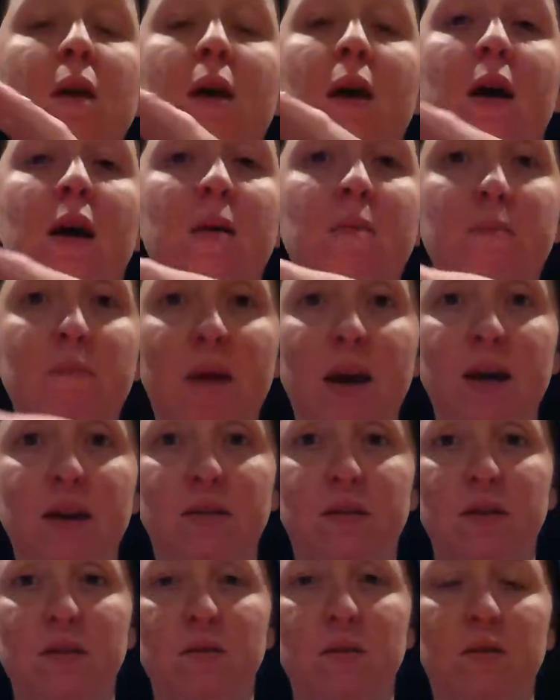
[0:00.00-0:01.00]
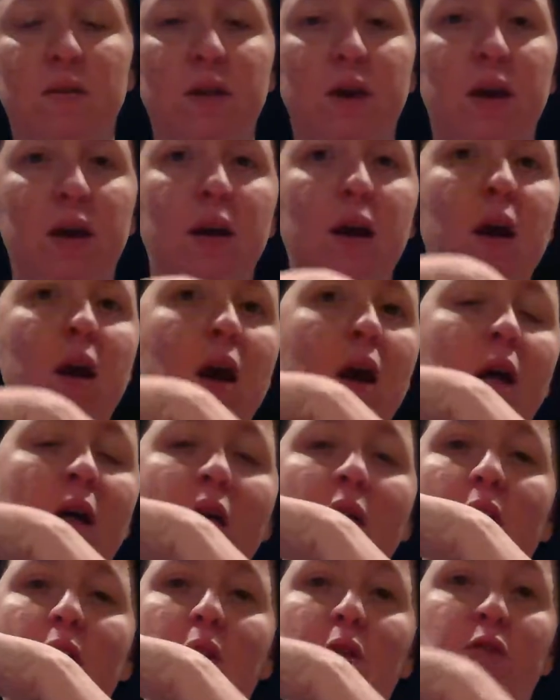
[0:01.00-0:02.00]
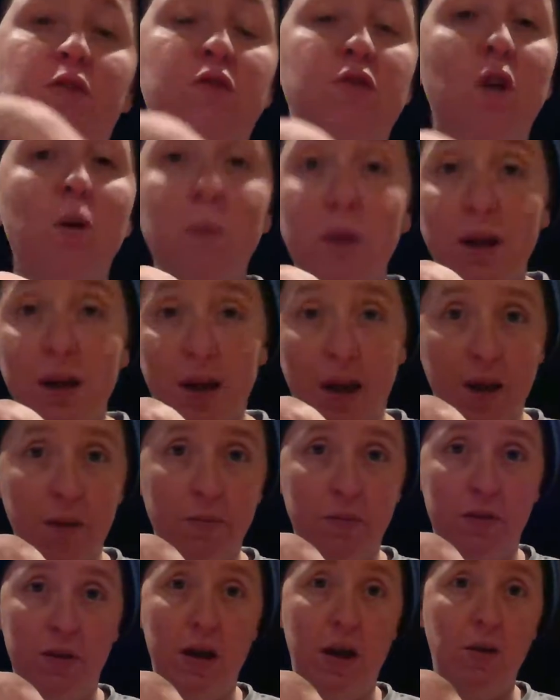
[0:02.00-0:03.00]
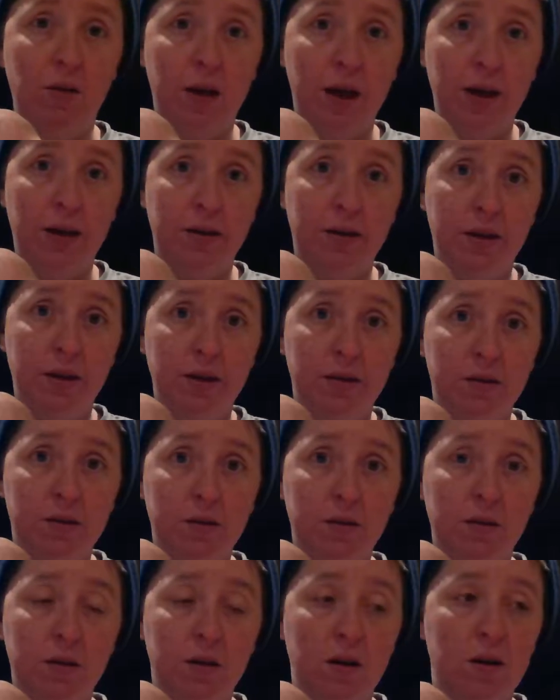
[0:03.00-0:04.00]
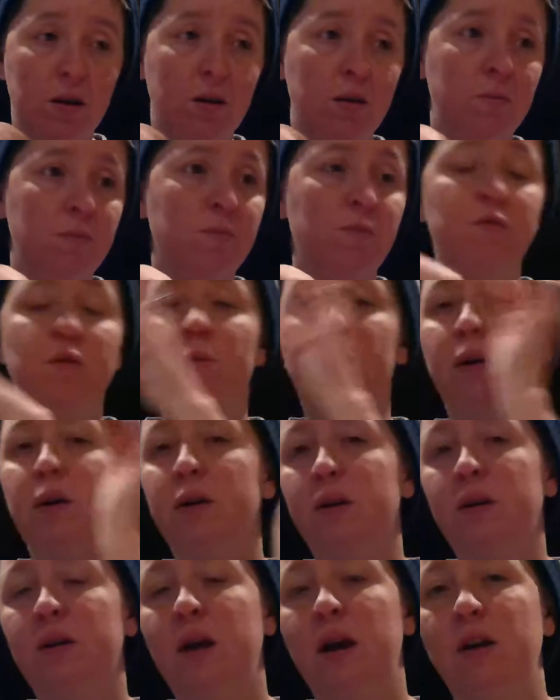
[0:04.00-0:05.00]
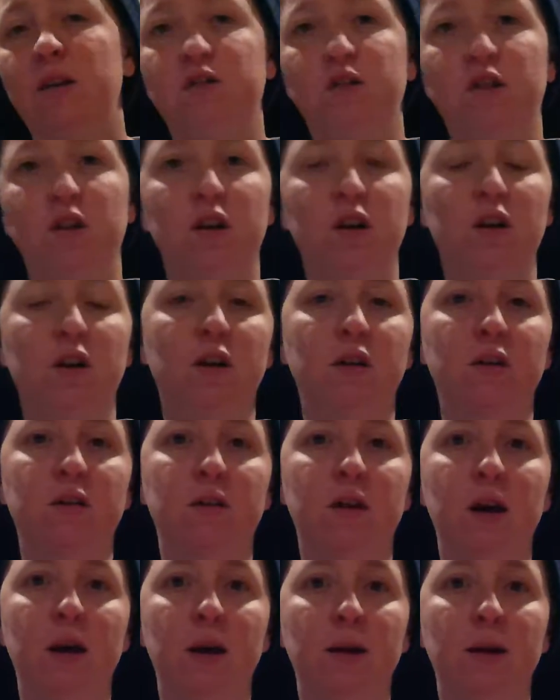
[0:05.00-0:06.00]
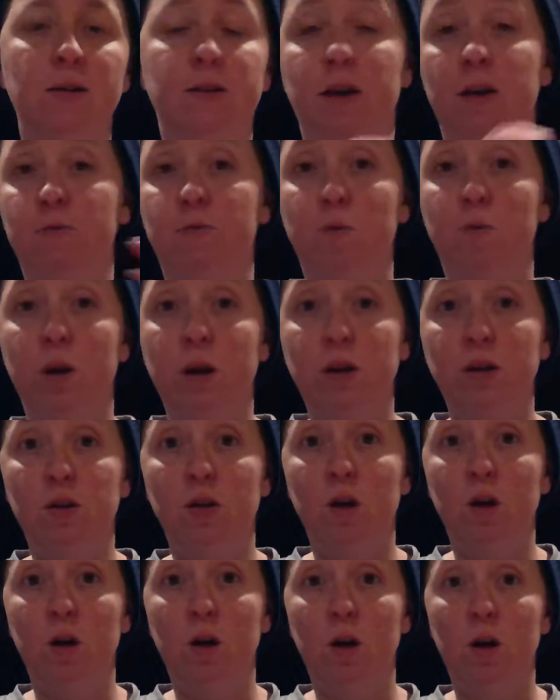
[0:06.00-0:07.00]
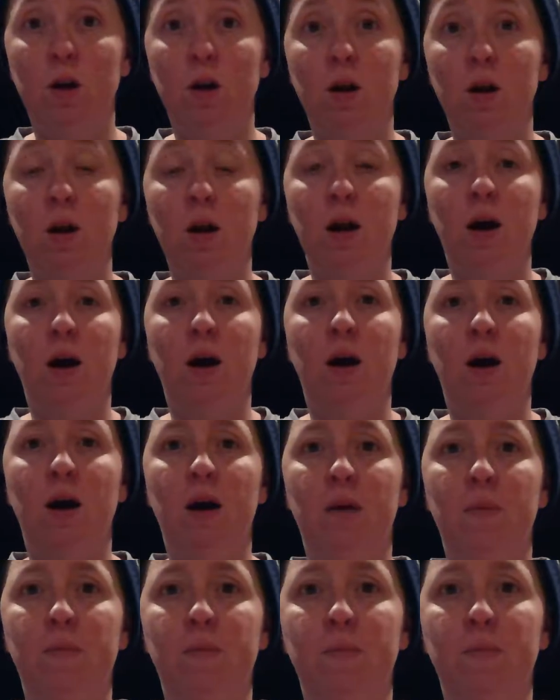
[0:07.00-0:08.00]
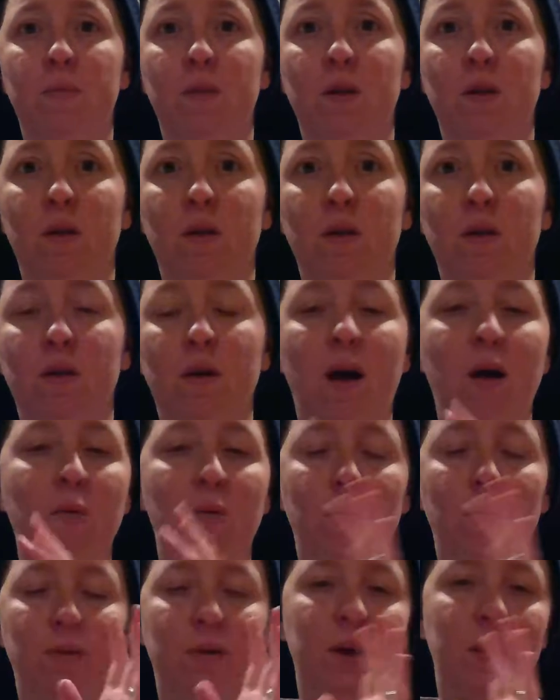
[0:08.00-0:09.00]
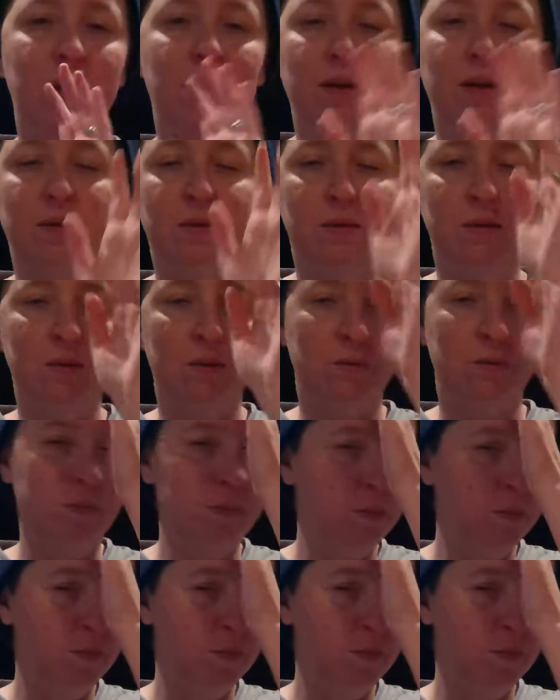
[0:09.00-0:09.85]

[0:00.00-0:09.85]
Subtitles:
An amazing thing. So many games now like this. Forbidden Desert, Dead of Winter. I won't get into